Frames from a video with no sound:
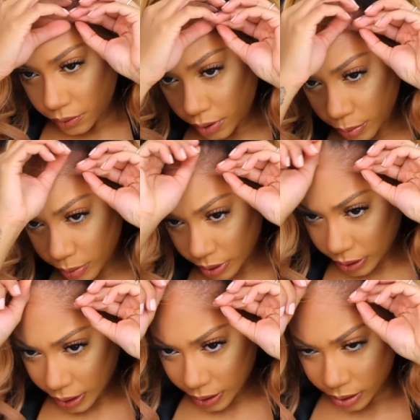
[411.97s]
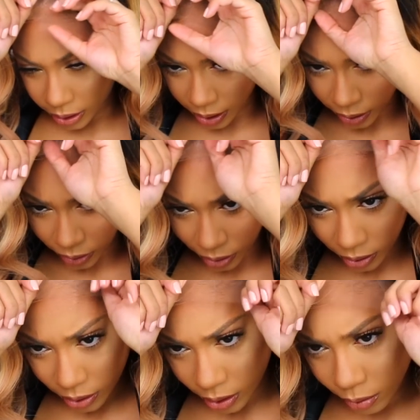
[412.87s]
Flip the lace down
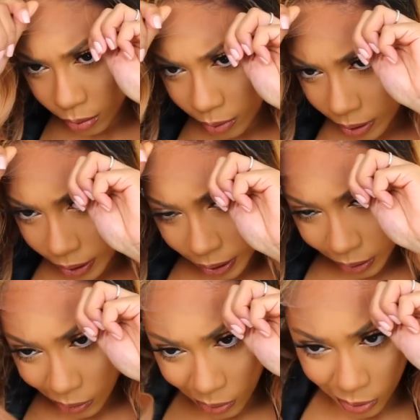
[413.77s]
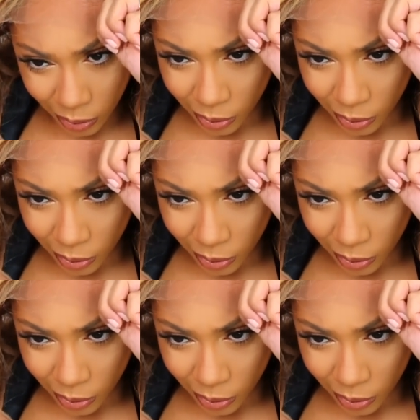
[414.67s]
just to see what we got going